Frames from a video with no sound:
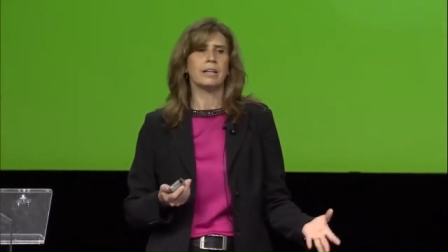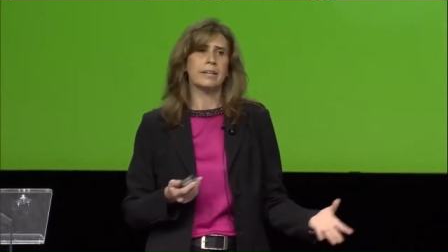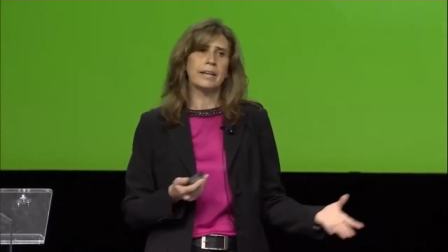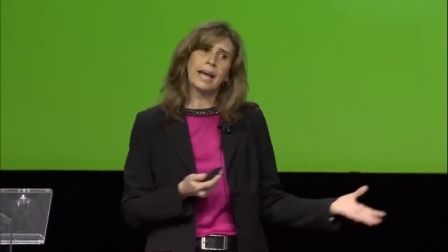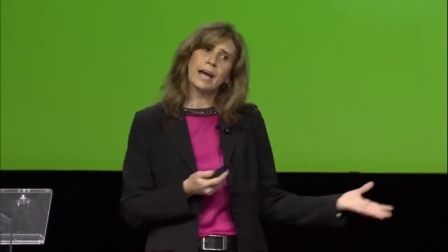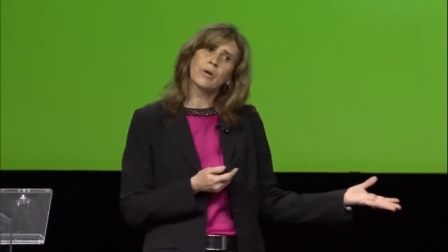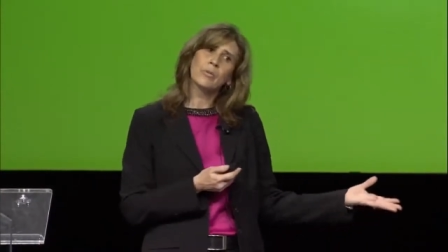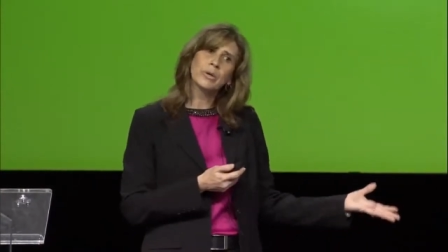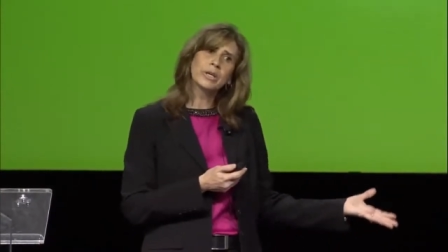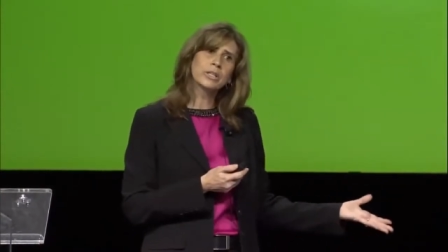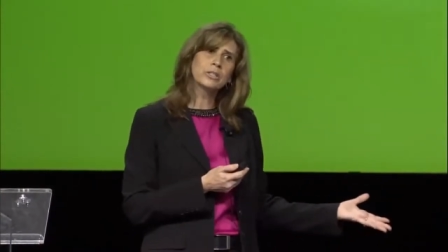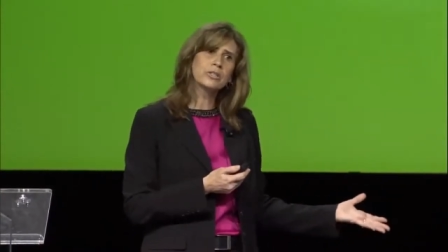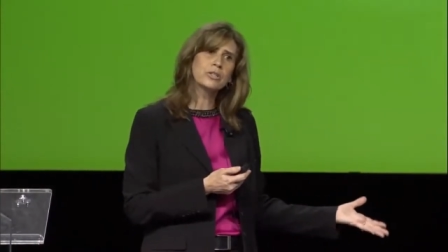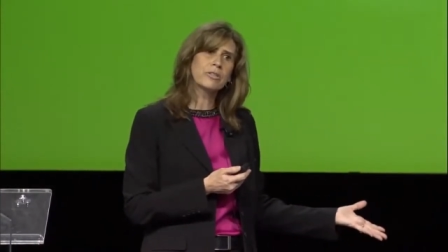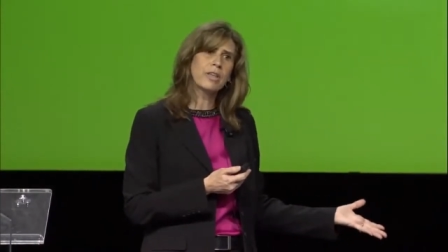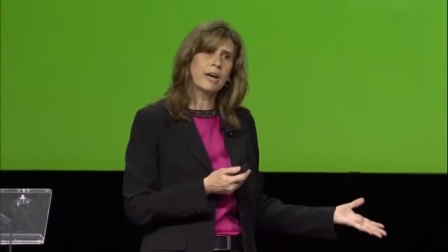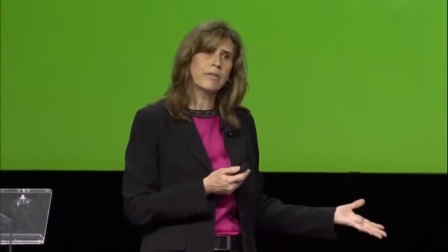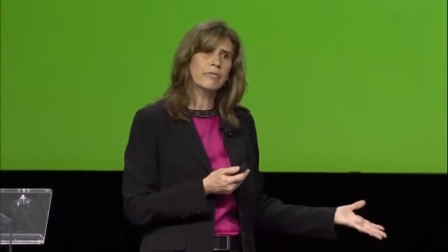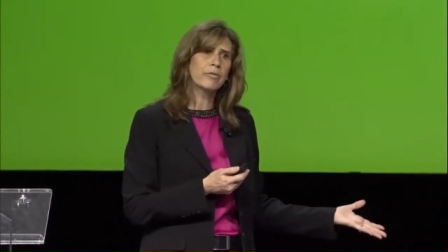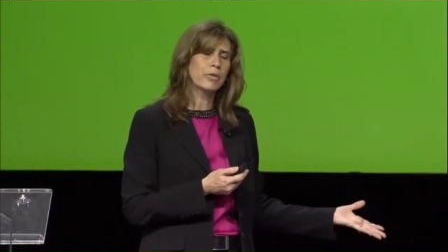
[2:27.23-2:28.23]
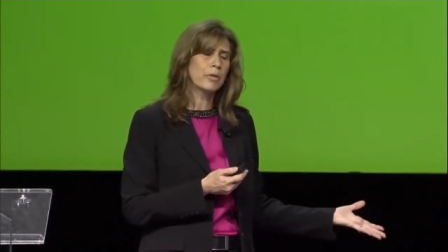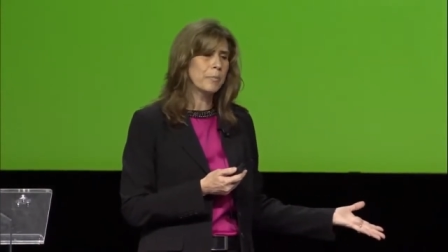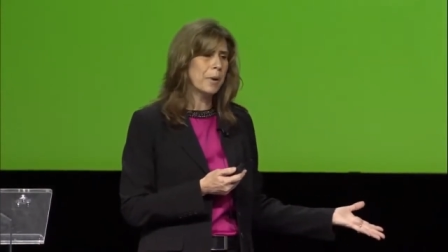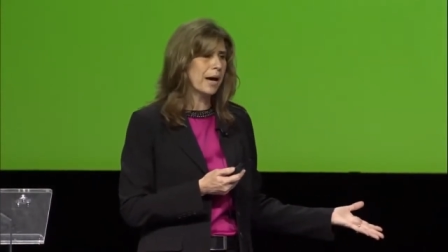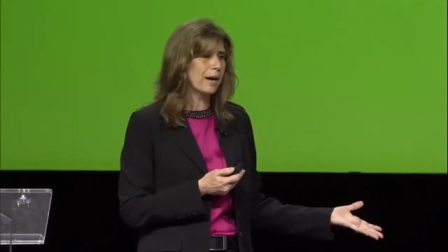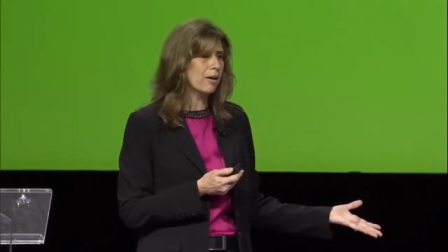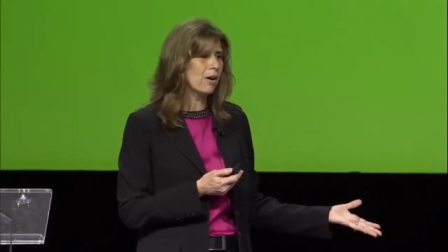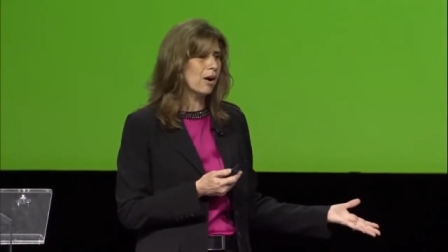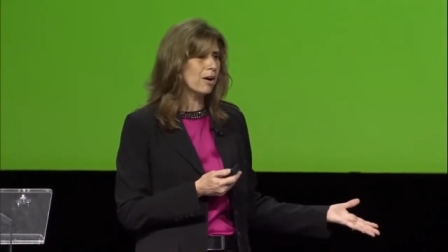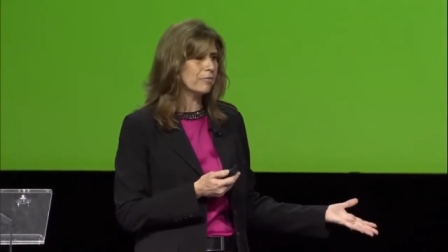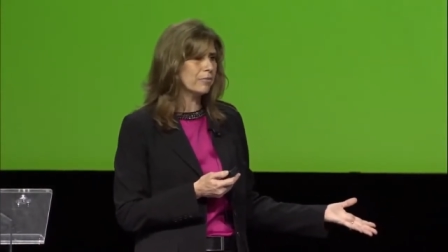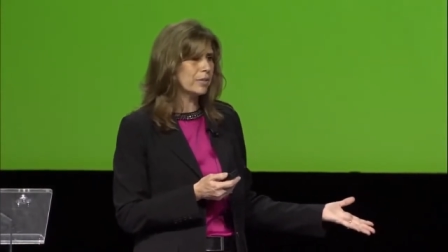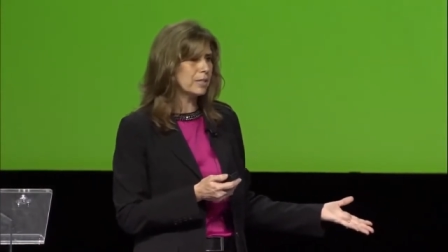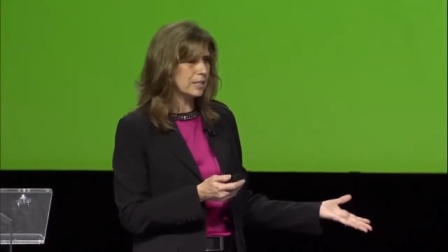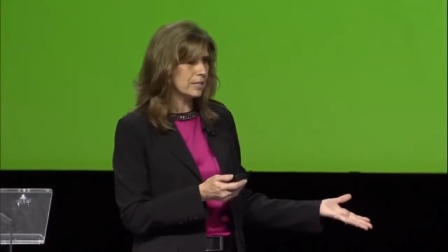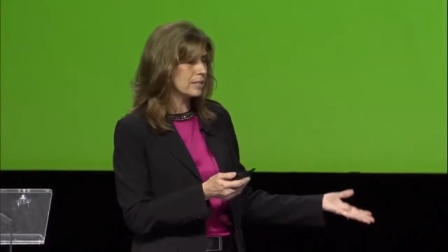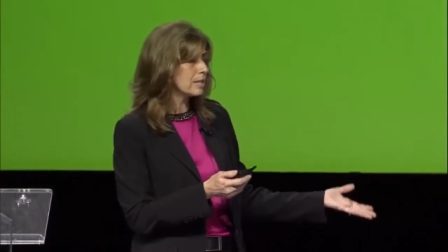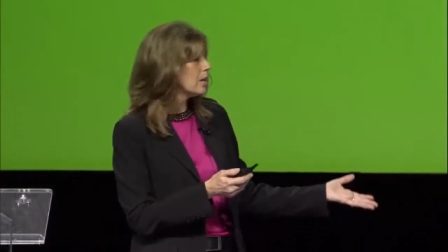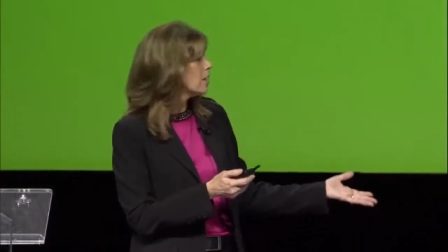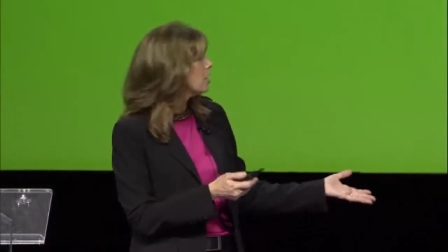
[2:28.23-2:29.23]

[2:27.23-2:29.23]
Now we can do that for the back office.